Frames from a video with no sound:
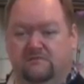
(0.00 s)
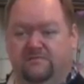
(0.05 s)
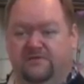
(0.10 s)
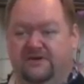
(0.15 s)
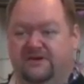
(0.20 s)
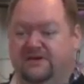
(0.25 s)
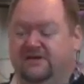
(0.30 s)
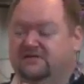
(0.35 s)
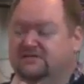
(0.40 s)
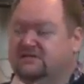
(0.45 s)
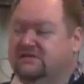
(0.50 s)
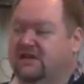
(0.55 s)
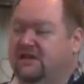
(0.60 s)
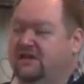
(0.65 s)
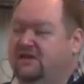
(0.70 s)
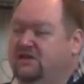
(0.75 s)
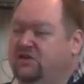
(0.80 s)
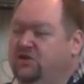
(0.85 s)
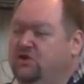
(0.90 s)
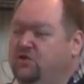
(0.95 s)
Because
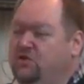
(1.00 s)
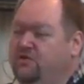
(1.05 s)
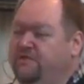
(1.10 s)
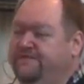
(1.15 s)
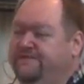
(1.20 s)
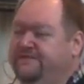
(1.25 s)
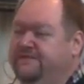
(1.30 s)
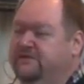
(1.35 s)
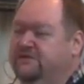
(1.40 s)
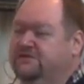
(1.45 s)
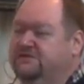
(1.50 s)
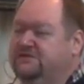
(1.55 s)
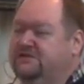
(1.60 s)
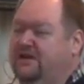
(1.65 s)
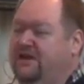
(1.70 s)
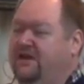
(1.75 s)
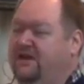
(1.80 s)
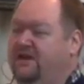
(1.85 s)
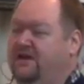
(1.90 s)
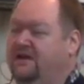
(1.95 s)
they knew
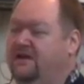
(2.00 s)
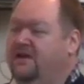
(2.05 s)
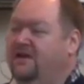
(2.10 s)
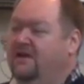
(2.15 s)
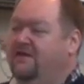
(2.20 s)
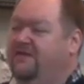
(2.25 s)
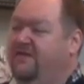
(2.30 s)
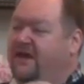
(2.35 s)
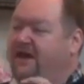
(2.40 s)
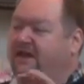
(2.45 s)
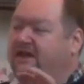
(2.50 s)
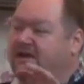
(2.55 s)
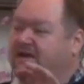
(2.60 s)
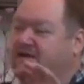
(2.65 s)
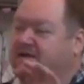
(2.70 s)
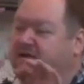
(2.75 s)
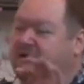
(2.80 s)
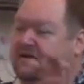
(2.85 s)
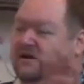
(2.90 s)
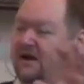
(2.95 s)
firsthand
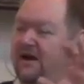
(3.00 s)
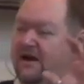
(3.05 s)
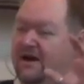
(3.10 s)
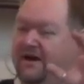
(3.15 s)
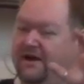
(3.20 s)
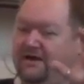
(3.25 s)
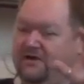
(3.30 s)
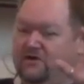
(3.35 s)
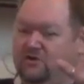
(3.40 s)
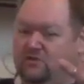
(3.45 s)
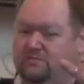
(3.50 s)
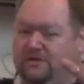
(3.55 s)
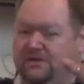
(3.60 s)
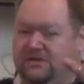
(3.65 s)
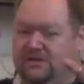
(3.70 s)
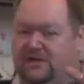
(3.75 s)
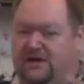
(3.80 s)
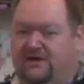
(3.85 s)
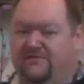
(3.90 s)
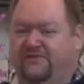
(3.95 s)
that God, who
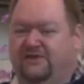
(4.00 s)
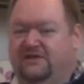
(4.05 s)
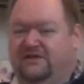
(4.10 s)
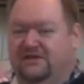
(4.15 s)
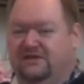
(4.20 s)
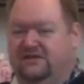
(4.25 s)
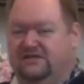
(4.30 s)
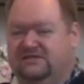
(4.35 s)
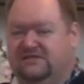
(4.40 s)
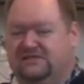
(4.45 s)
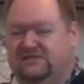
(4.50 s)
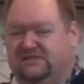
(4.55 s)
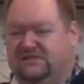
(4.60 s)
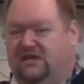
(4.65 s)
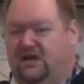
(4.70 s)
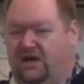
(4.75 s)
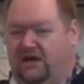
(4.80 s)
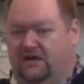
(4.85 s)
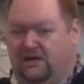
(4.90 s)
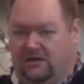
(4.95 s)
beloved his
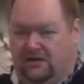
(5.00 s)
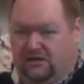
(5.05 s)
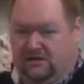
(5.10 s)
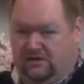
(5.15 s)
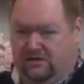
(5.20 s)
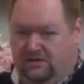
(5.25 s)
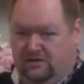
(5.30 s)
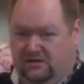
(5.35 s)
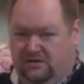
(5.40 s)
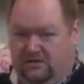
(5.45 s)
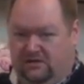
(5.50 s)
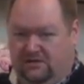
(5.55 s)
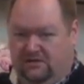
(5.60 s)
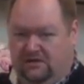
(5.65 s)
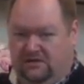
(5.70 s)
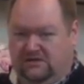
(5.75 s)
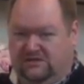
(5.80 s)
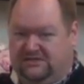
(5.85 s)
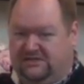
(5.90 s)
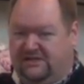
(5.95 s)
Son,
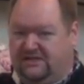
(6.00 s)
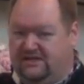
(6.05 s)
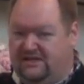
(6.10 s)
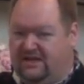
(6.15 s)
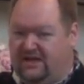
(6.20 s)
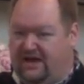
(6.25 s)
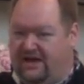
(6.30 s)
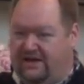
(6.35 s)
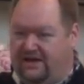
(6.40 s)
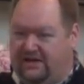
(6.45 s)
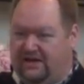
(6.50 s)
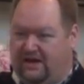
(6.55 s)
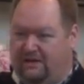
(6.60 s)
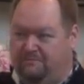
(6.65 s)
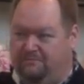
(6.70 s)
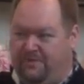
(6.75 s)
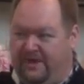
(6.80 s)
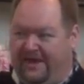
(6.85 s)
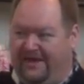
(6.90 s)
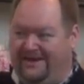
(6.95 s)
did not
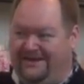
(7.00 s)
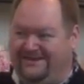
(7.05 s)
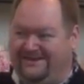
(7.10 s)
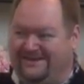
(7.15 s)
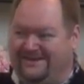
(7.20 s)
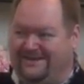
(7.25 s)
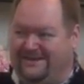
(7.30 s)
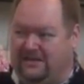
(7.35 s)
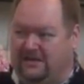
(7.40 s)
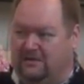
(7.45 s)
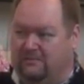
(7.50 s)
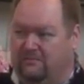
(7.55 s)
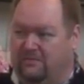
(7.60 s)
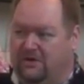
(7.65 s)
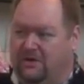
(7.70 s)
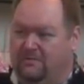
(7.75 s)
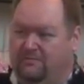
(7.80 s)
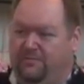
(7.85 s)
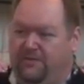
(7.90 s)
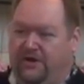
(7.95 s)
abandon
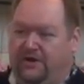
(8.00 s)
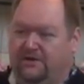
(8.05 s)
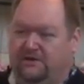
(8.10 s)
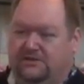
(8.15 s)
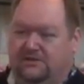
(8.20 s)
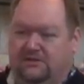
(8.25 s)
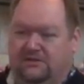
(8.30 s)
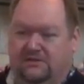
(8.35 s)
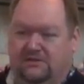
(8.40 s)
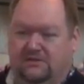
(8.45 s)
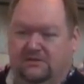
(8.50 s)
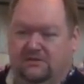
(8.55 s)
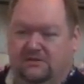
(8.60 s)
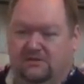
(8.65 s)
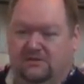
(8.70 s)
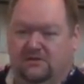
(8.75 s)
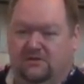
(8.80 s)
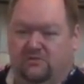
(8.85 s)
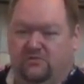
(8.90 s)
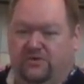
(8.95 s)
him, but
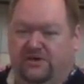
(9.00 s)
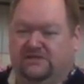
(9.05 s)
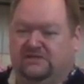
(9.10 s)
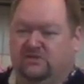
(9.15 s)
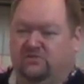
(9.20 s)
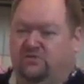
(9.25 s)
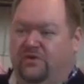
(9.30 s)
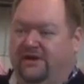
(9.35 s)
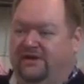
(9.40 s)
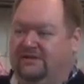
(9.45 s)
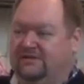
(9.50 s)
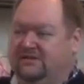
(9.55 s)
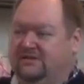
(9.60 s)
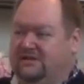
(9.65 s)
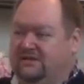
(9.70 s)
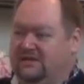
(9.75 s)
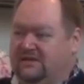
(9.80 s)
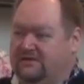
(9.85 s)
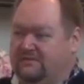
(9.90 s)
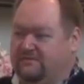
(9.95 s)

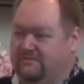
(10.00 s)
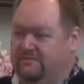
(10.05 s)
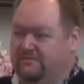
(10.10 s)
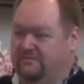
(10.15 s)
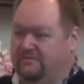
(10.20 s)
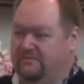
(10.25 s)
resurrected him